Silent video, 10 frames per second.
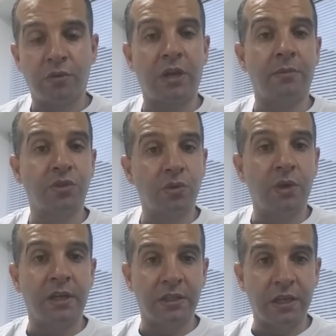comes
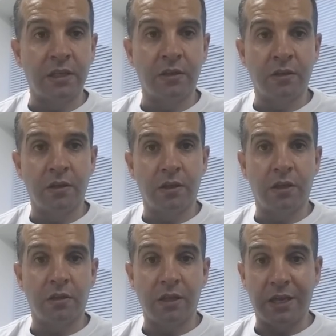to understand,
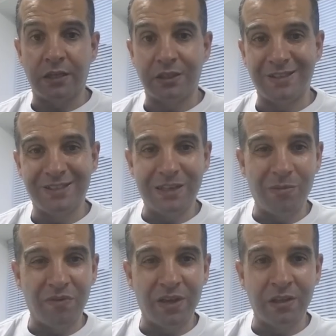you know, they understand
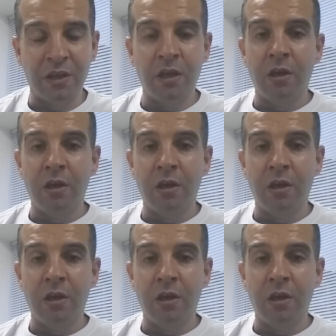some of it,